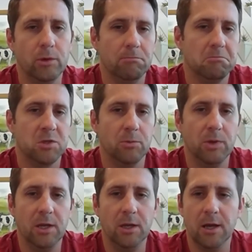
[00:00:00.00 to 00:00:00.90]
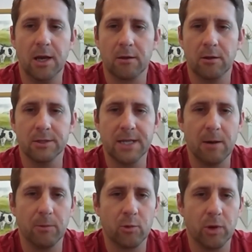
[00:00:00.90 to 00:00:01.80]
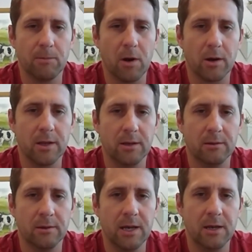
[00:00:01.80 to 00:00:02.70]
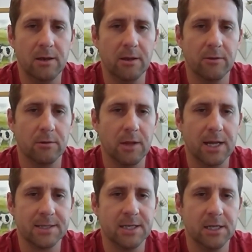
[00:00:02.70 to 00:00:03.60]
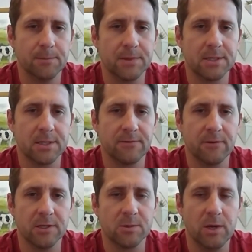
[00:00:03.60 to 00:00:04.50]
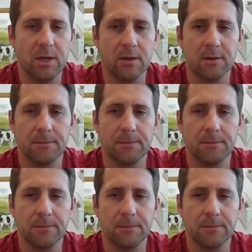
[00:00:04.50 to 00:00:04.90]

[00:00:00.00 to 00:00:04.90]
Should we close out with quick market and any other last tips for this week?